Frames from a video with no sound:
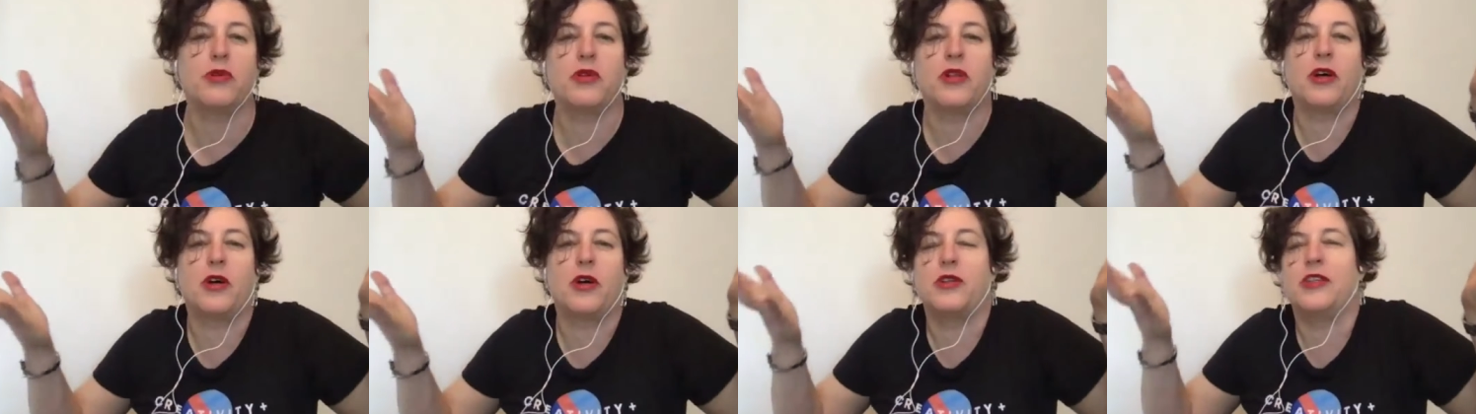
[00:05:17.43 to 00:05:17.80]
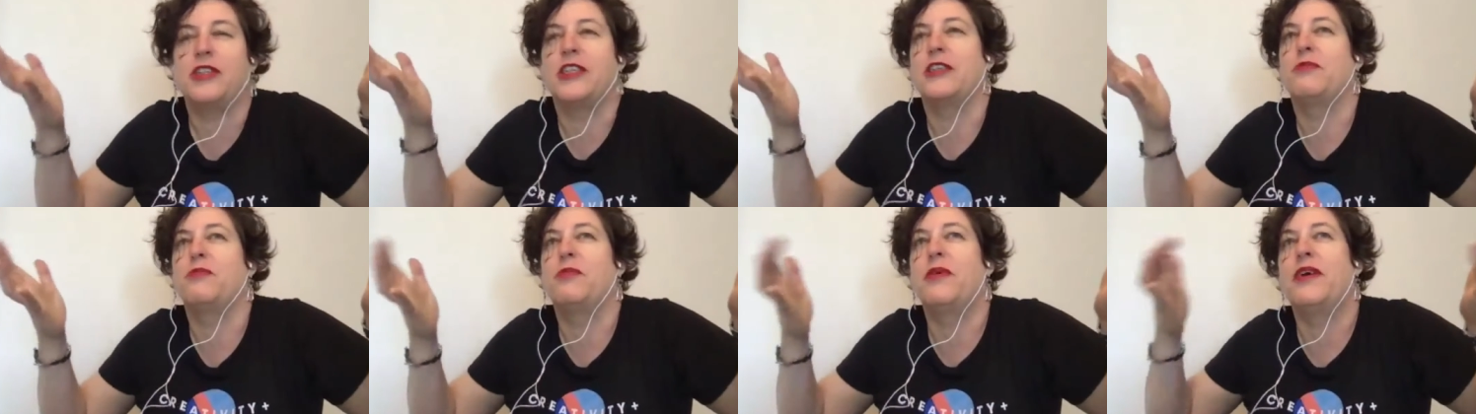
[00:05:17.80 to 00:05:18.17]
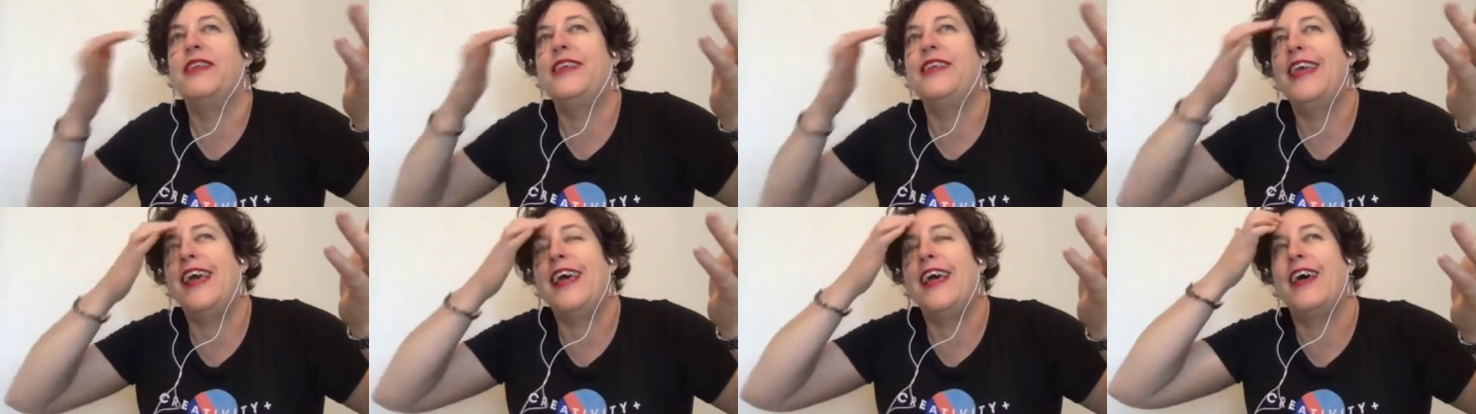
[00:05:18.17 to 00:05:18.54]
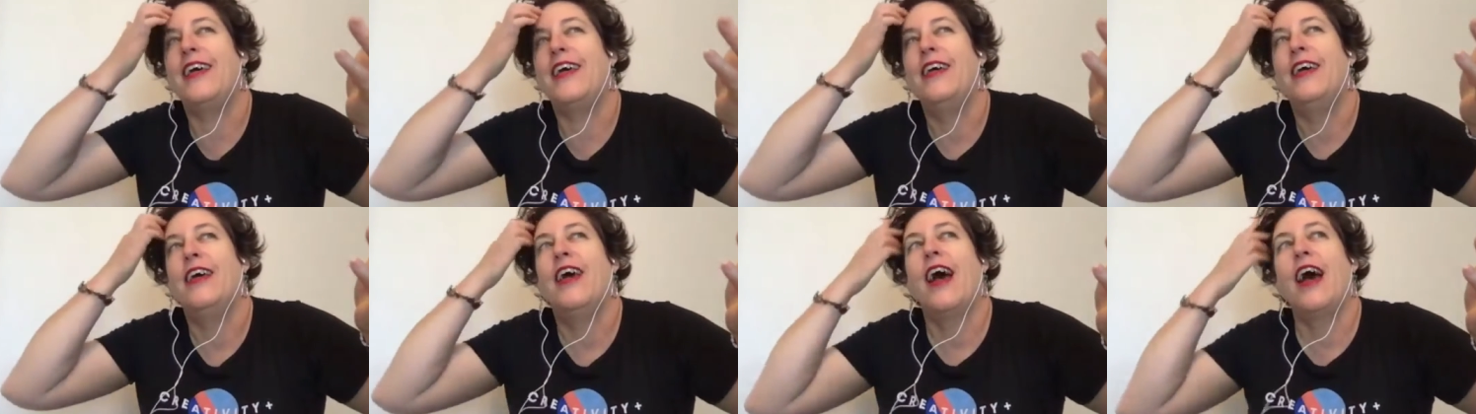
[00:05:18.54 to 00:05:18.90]
Oh, you just, but yeah,
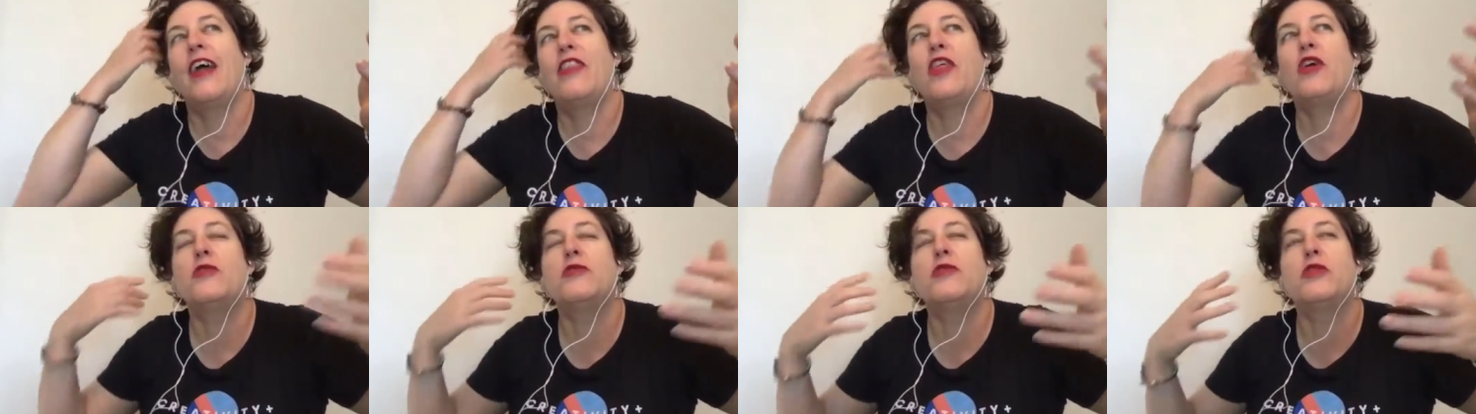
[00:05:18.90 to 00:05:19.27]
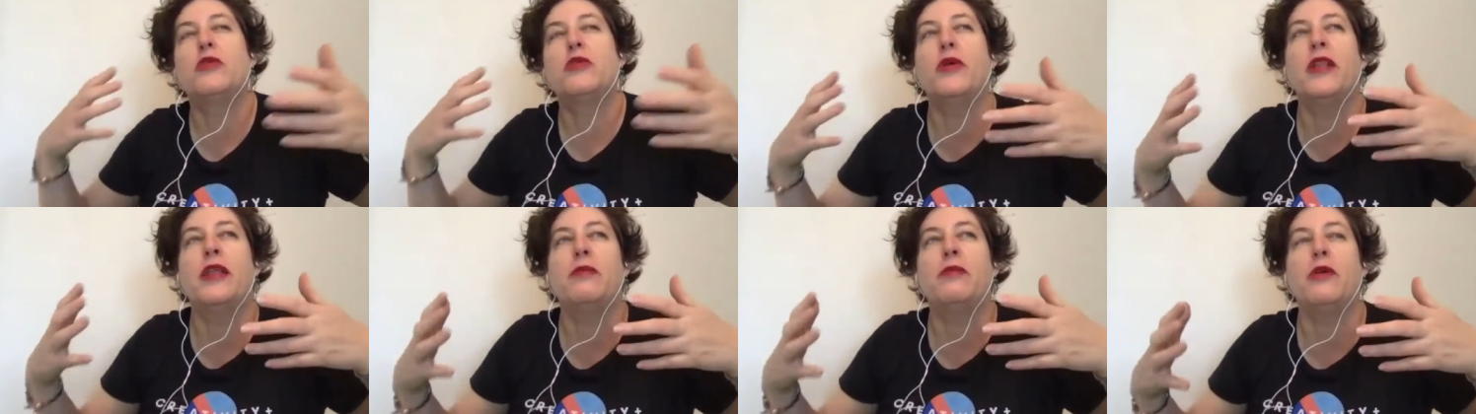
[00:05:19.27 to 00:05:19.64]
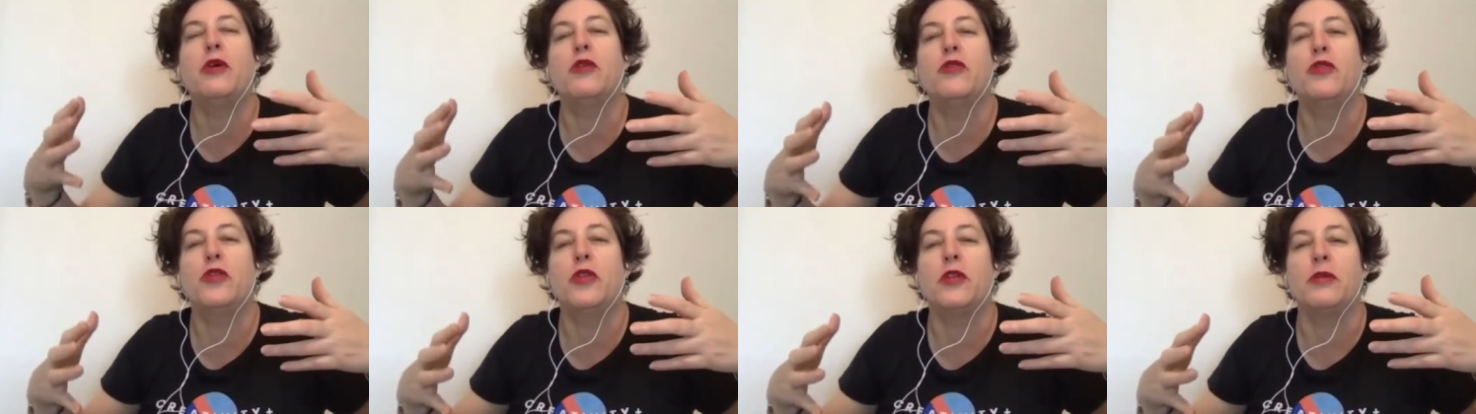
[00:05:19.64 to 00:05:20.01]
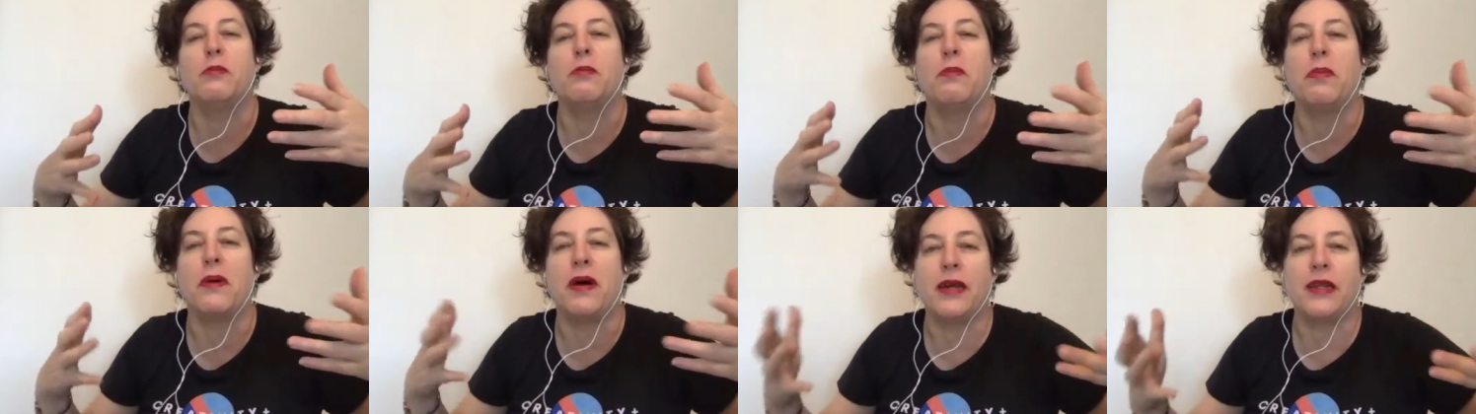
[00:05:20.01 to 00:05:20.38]
I thought it was a really beautiful
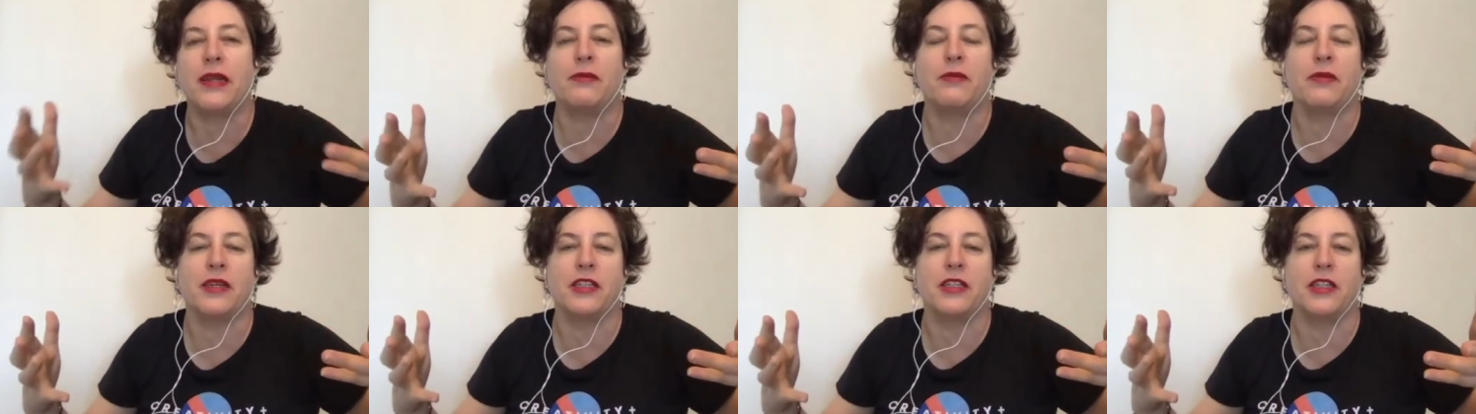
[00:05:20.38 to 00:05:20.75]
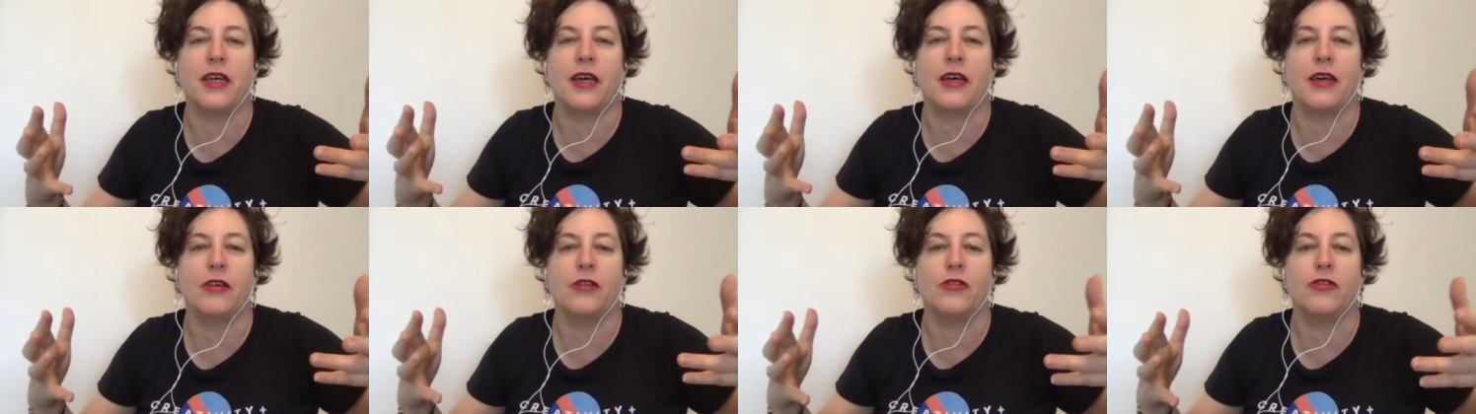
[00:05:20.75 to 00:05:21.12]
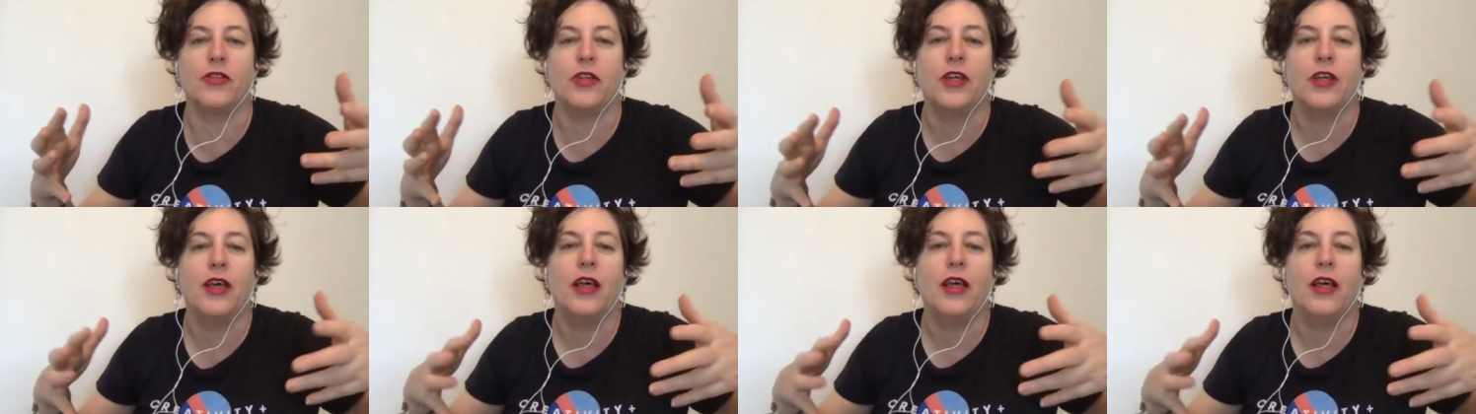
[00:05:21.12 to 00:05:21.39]
embodiment of